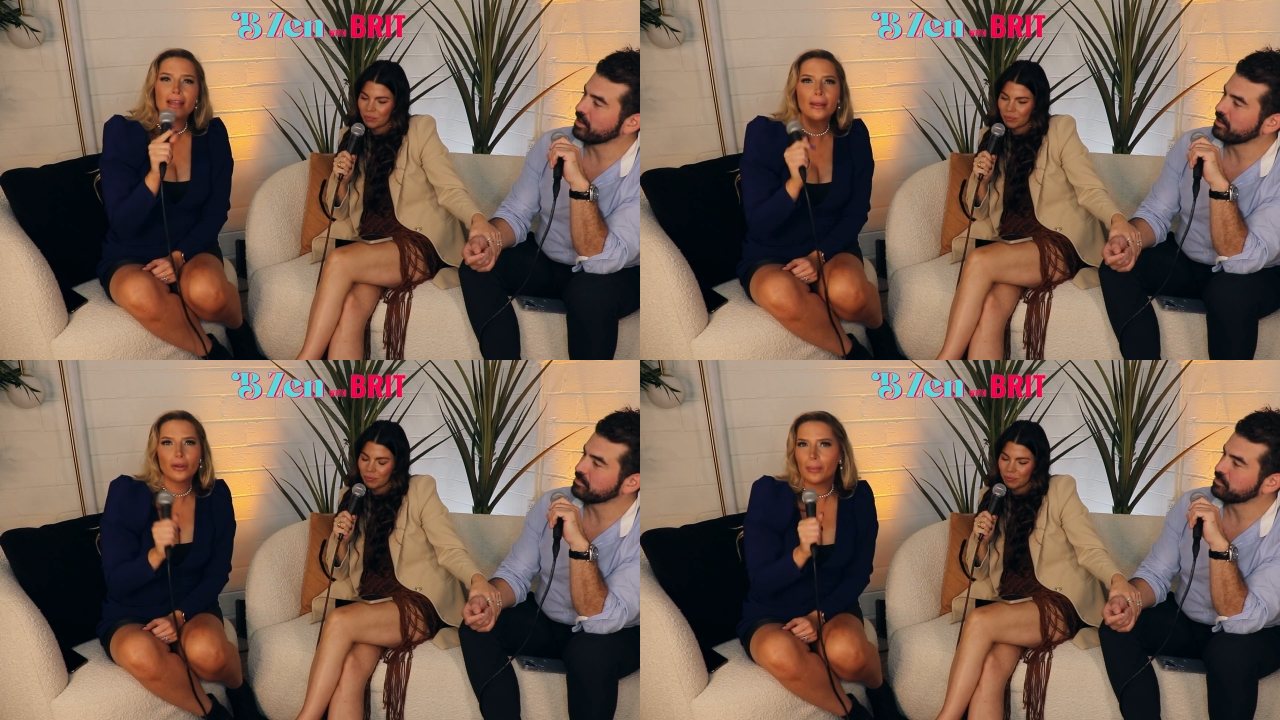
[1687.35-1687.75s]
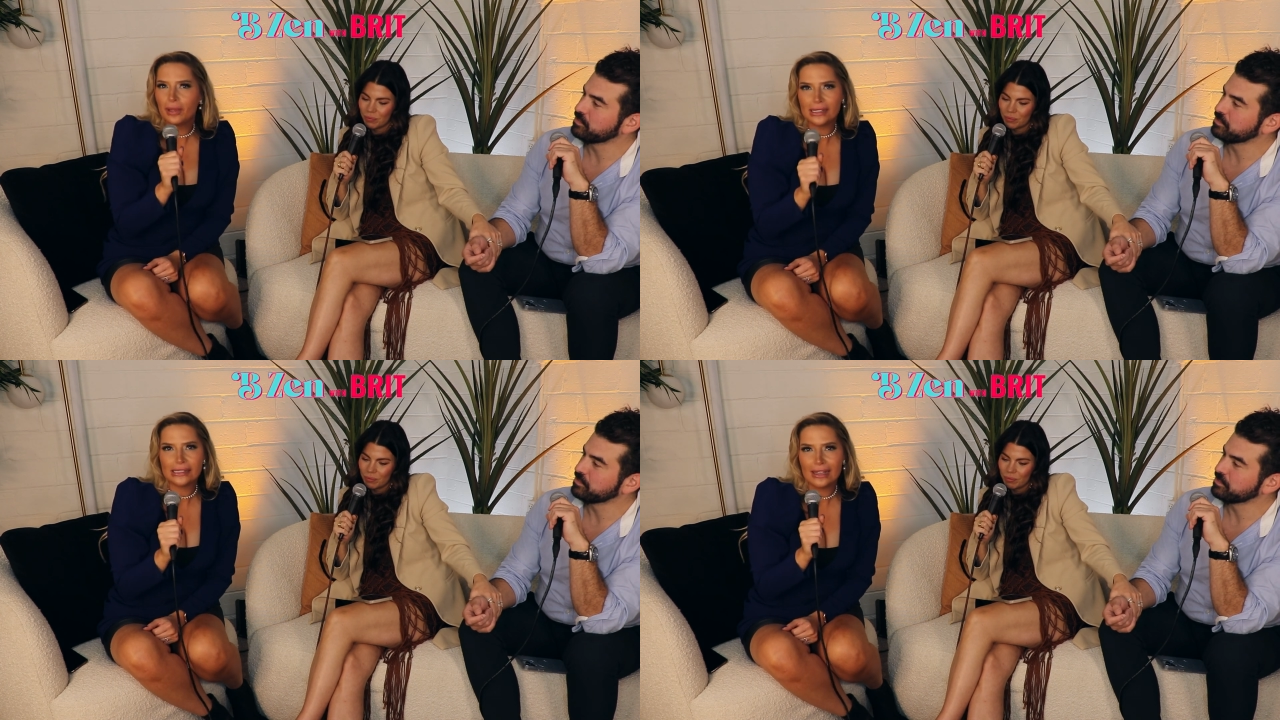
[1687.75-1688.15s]
Speaker 1: that little
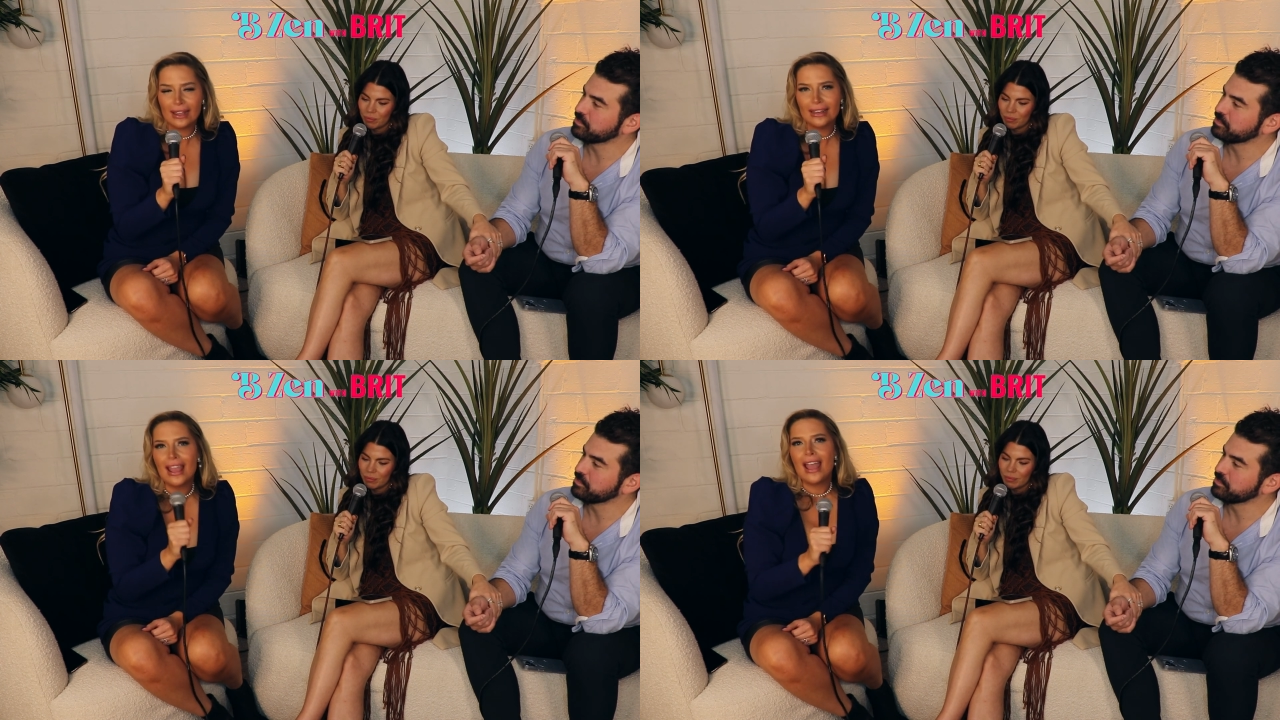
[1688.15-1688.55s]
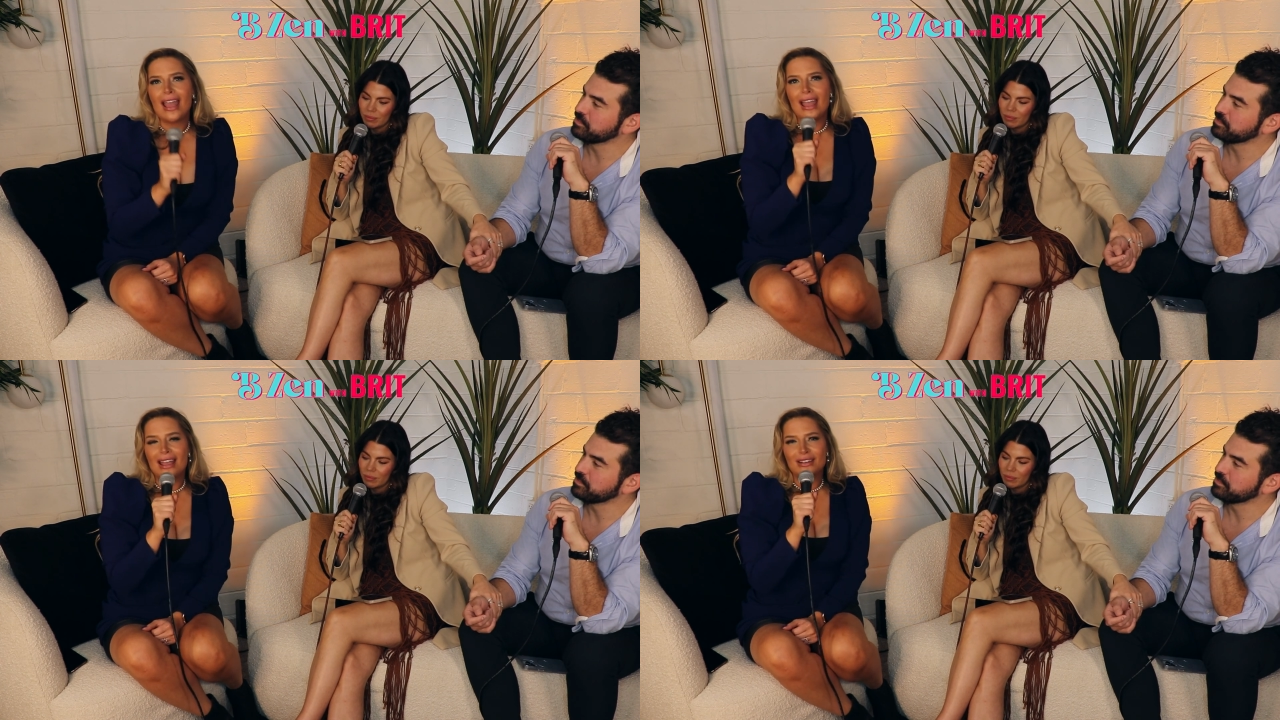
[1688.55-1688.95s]
plus sign,
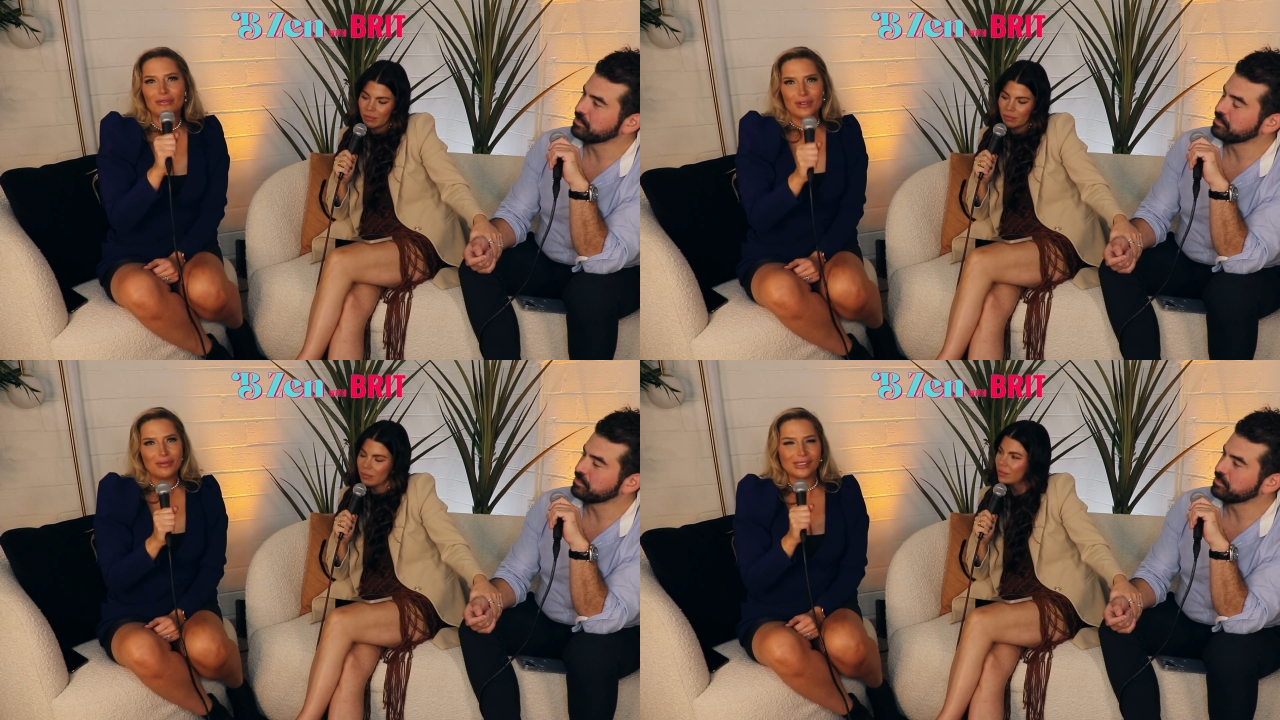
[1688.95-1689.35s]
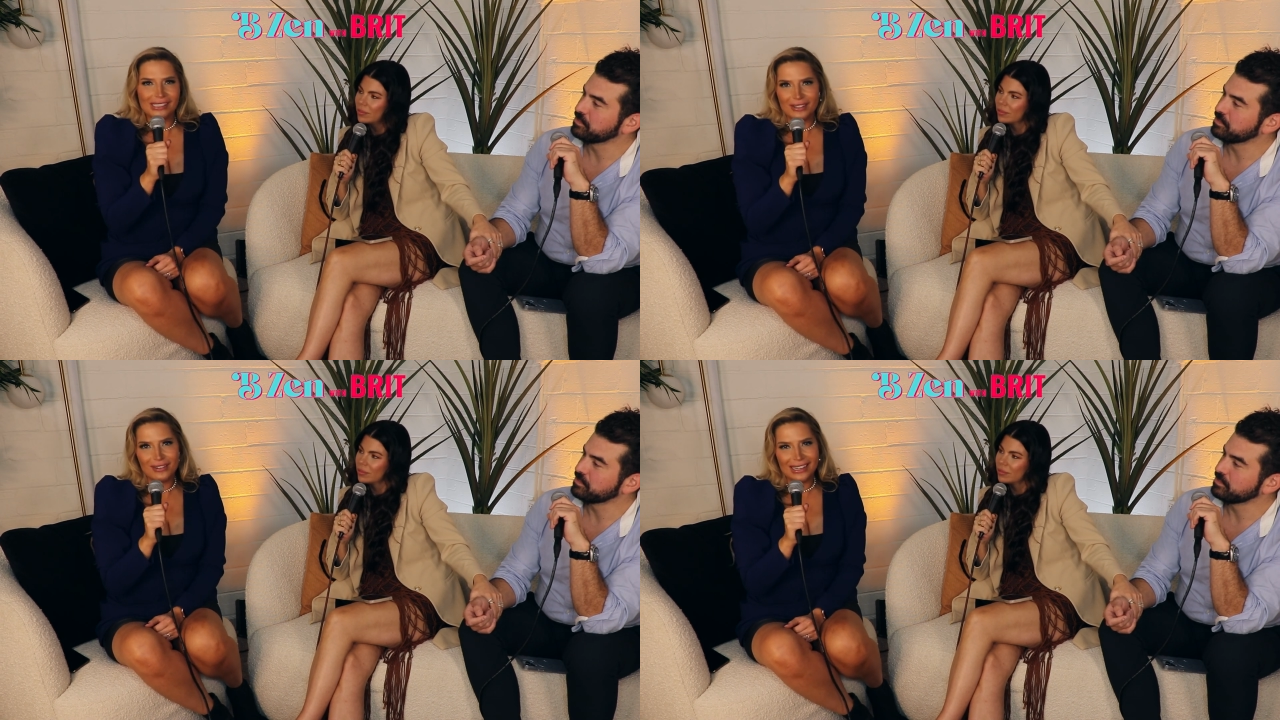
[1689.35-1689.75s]
and we will
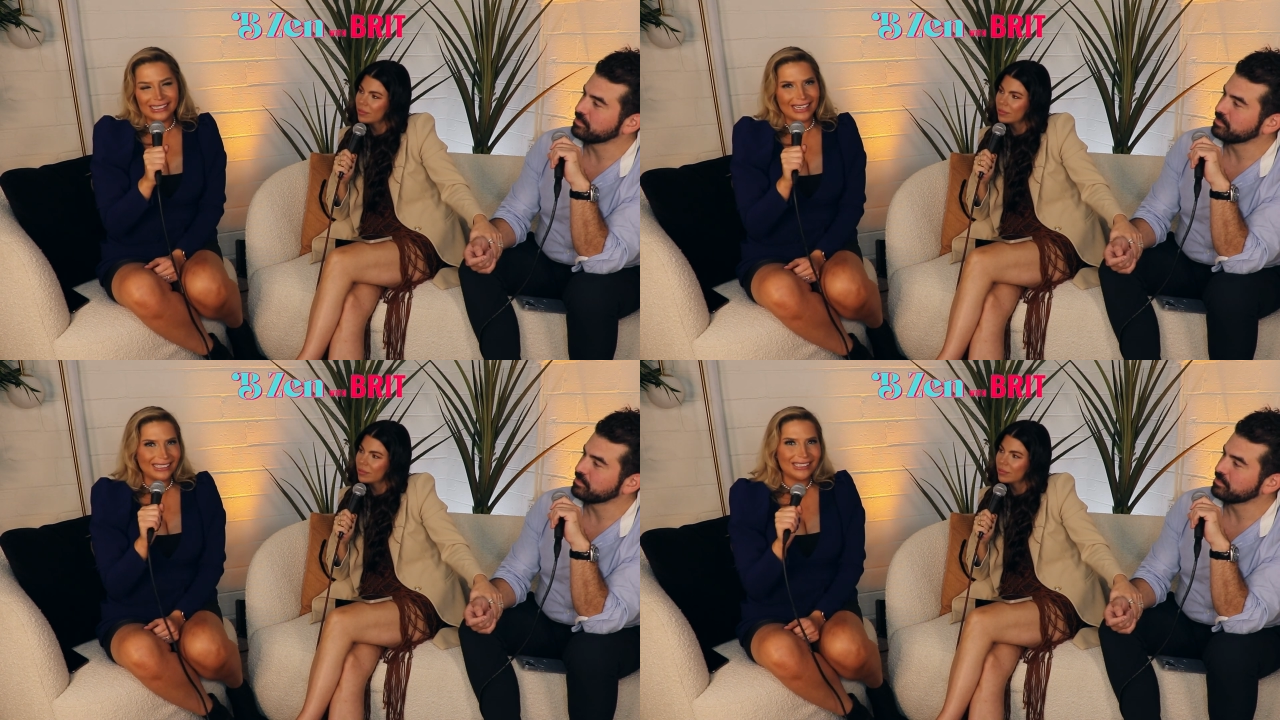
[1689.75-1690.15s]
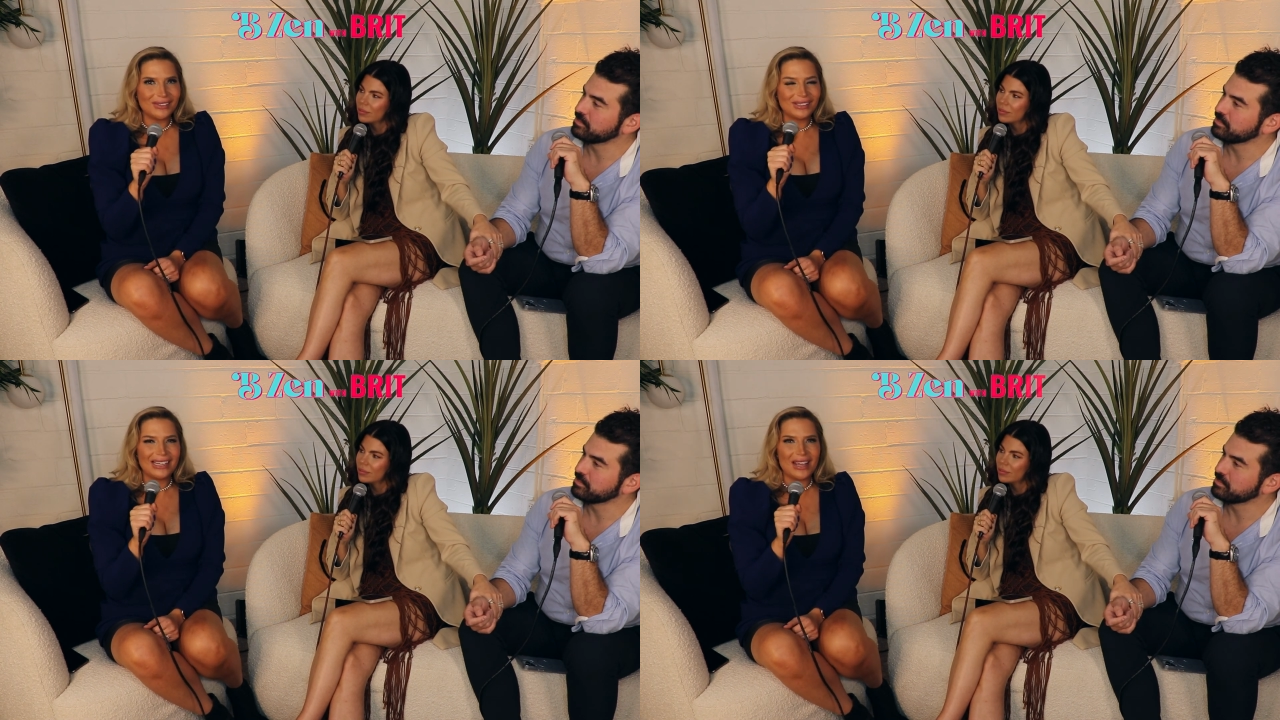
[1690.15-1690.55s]
see you guys next
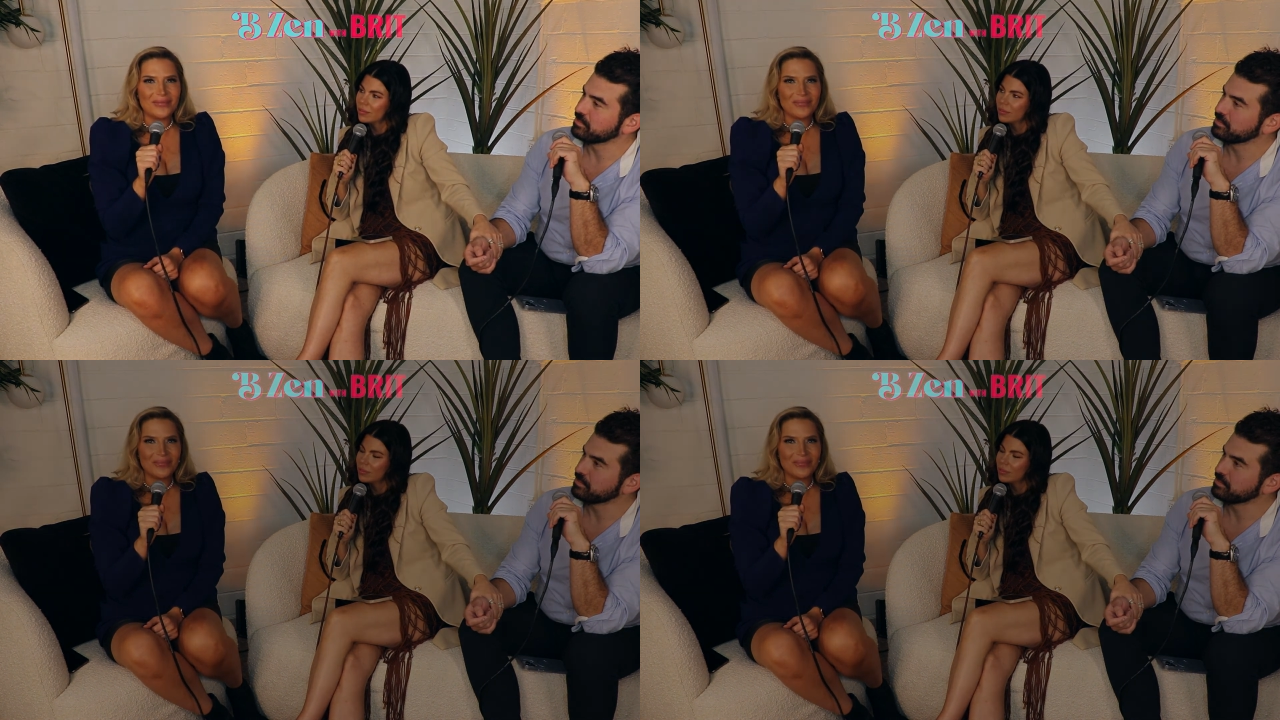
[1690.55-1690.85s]
Tuesday.